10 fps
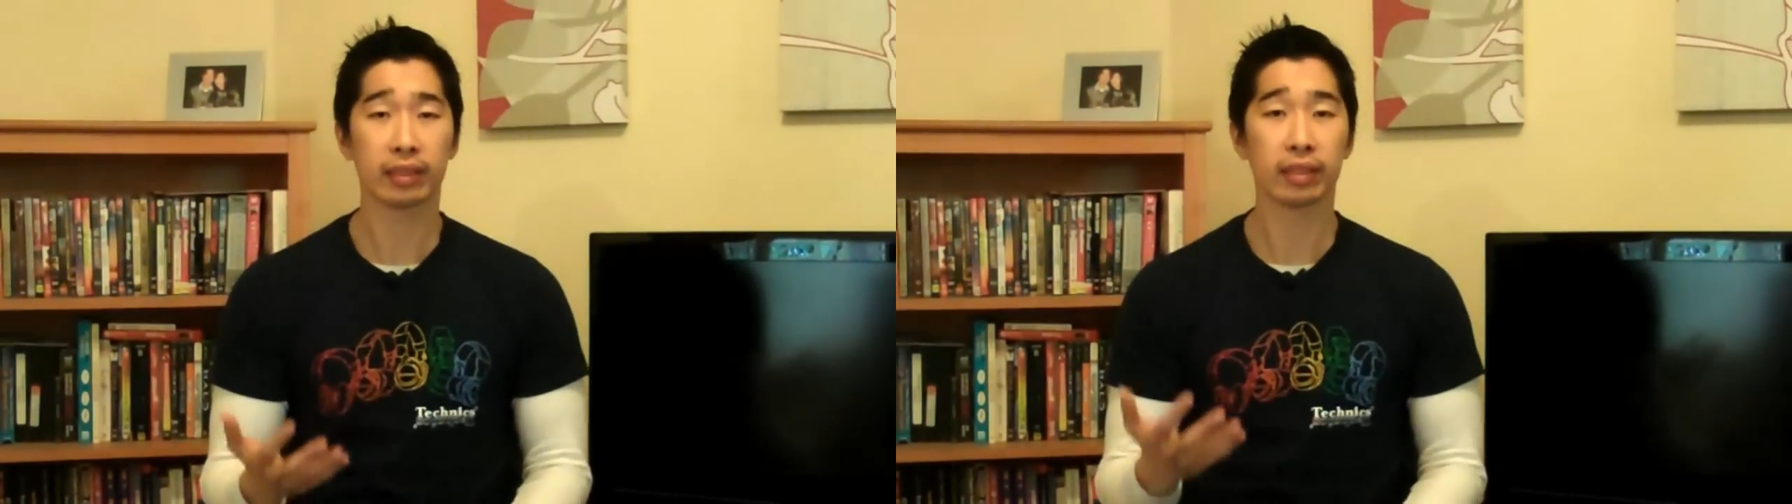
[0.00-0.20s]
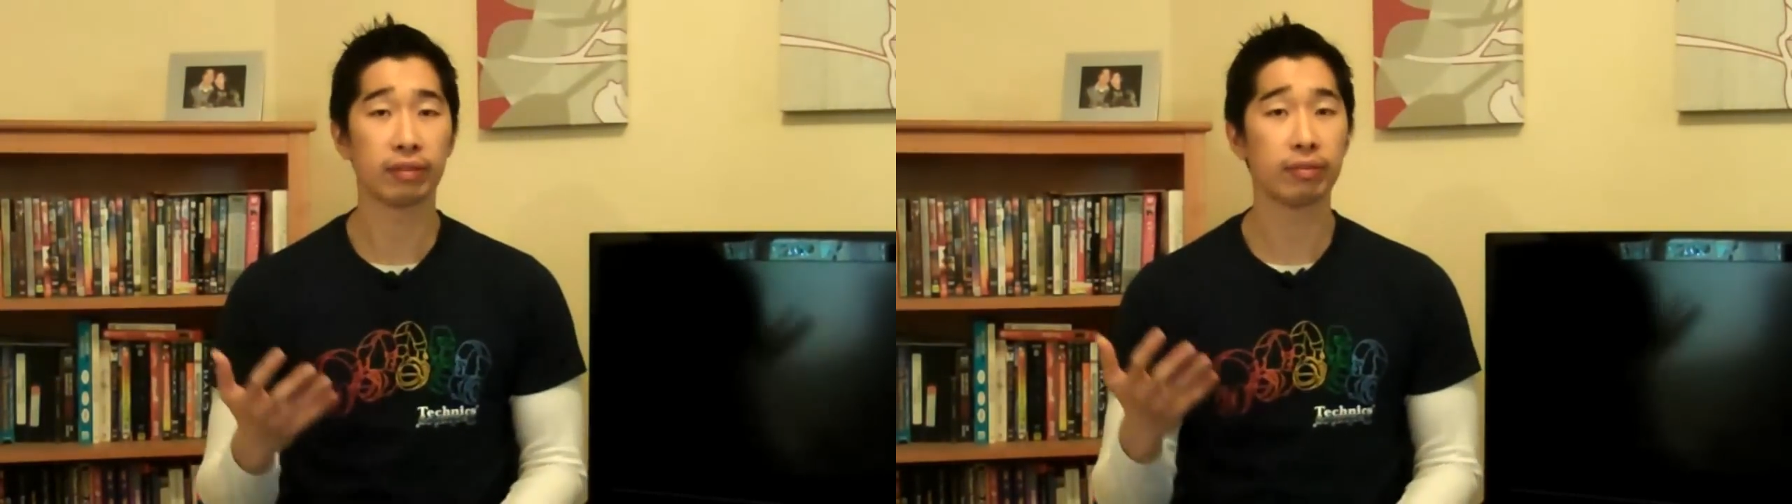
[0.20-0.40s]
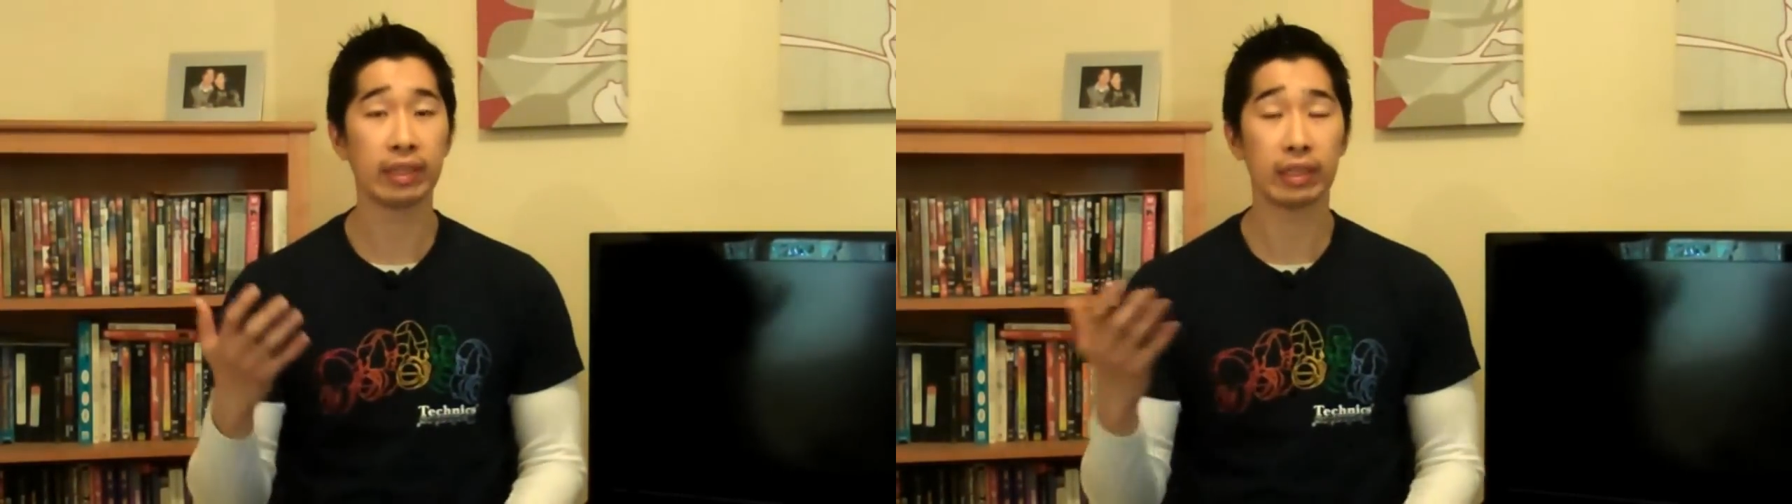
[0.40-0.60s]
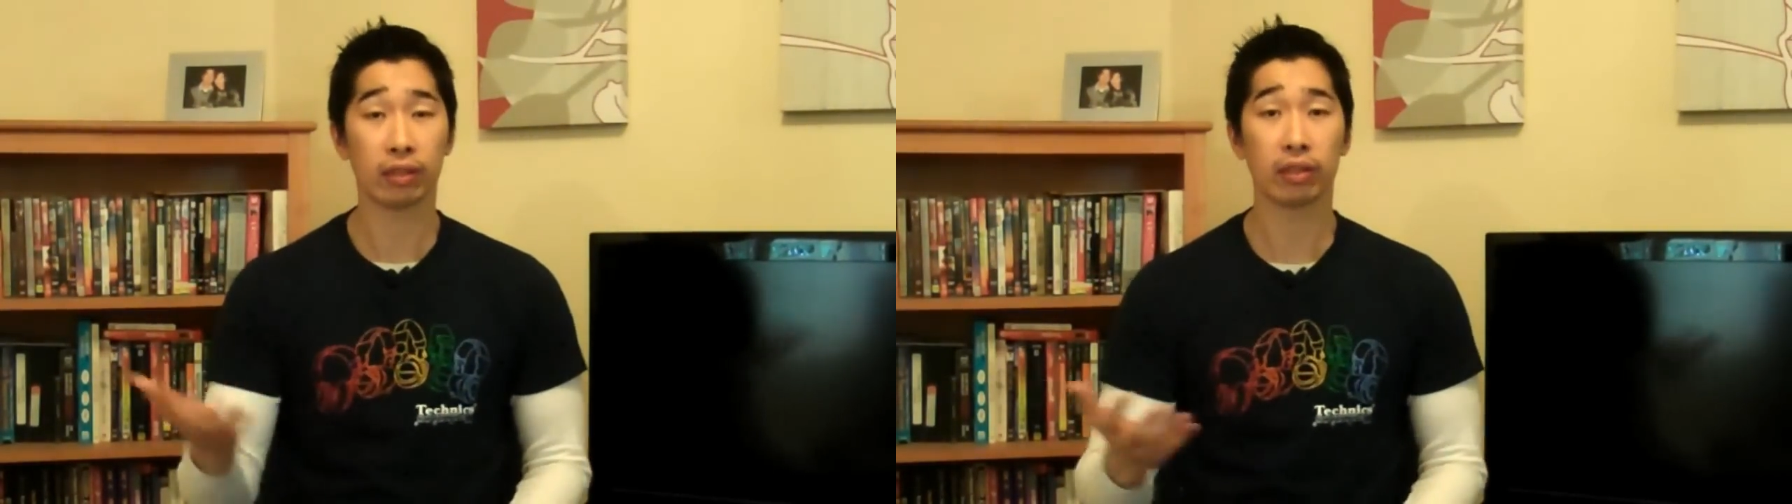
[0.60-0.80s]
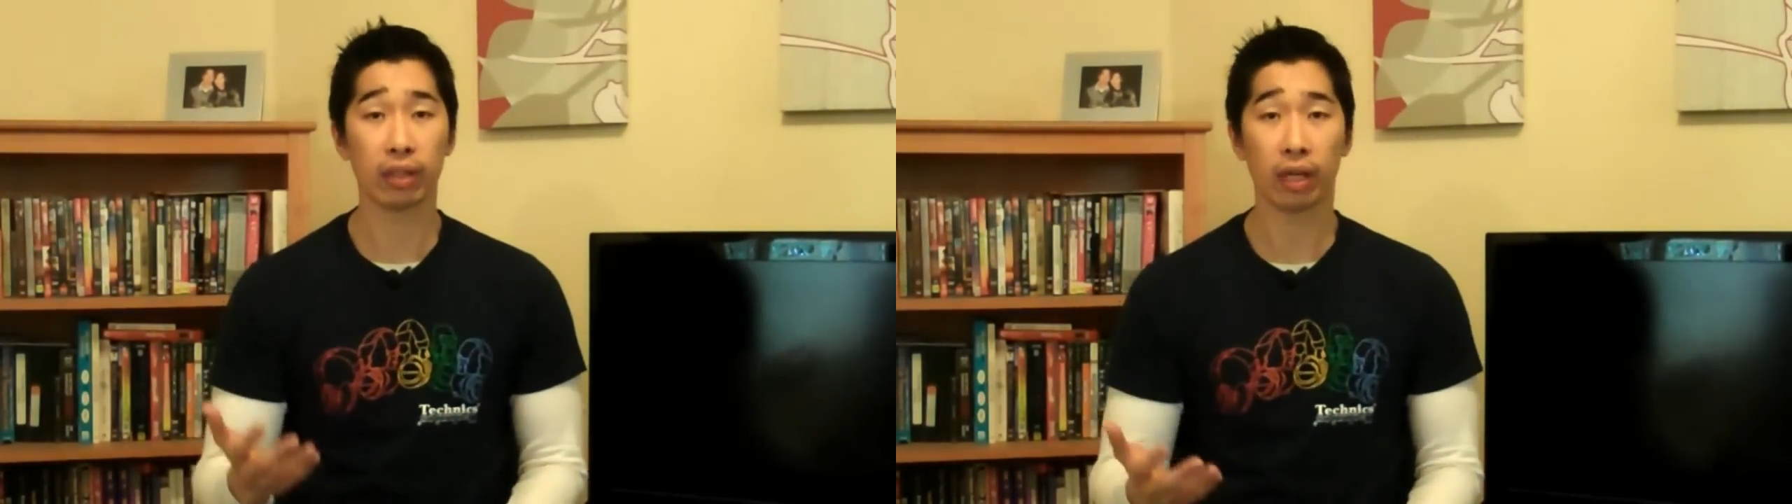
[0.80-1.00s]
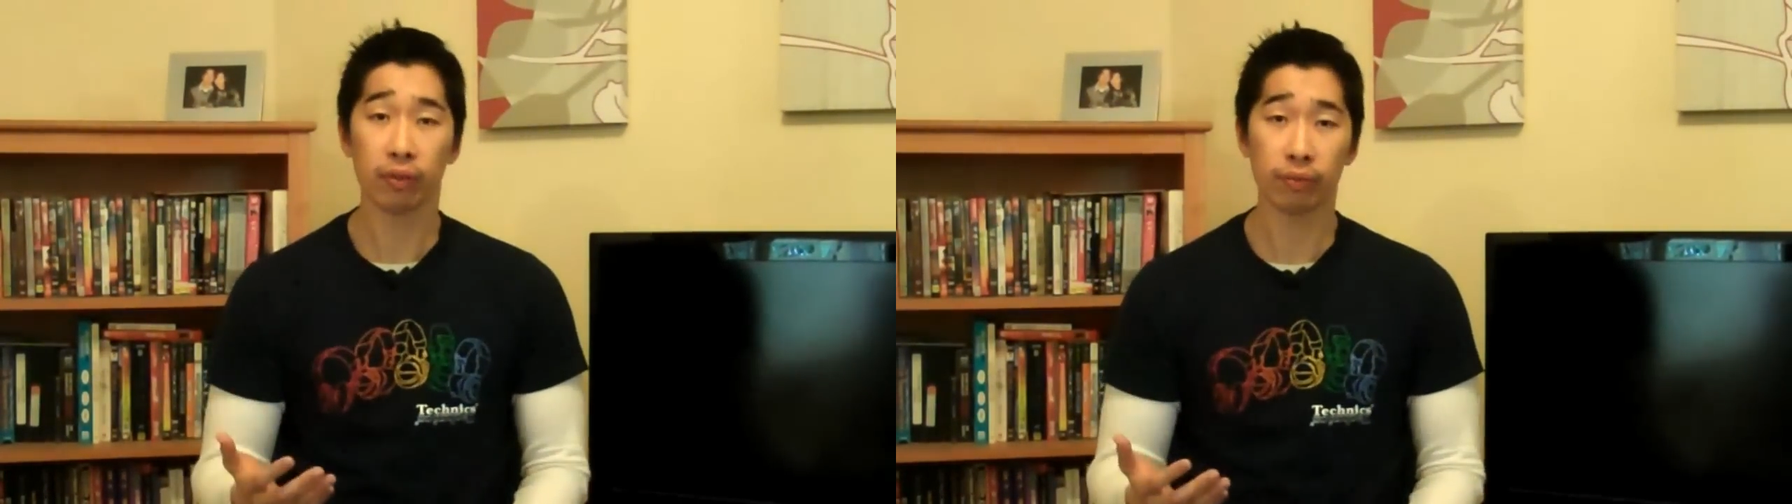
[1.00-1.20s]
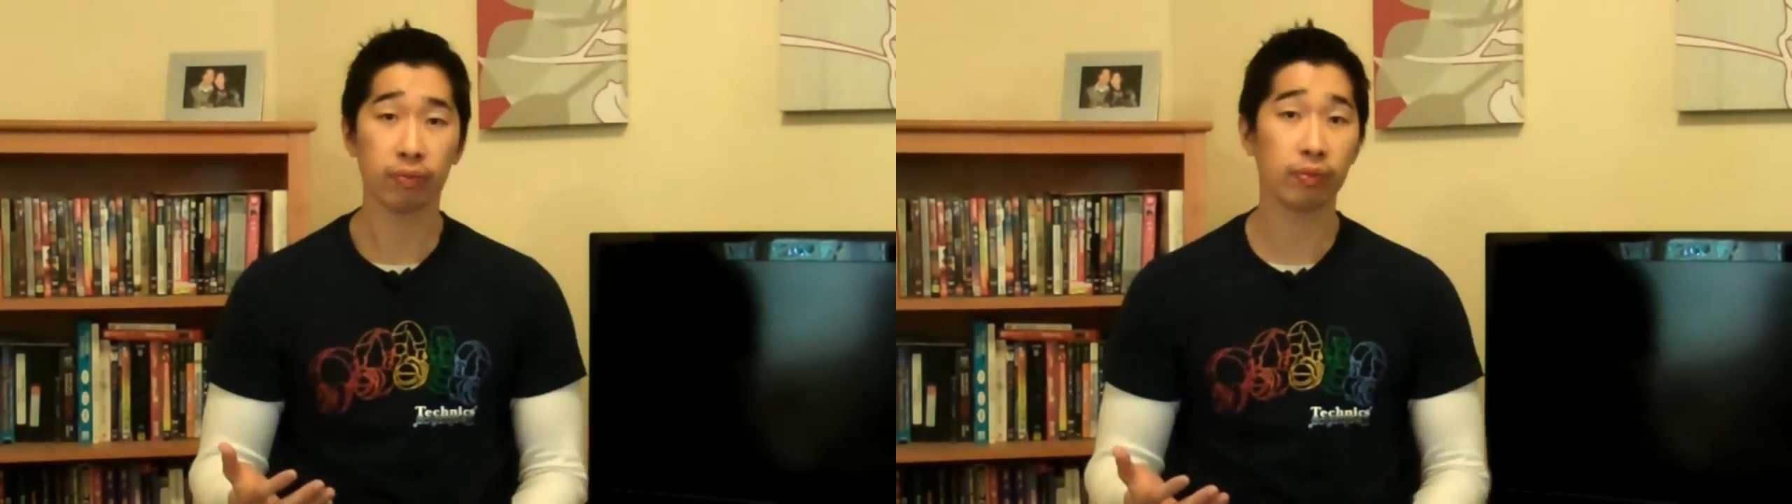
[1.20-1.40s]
to listen on the go.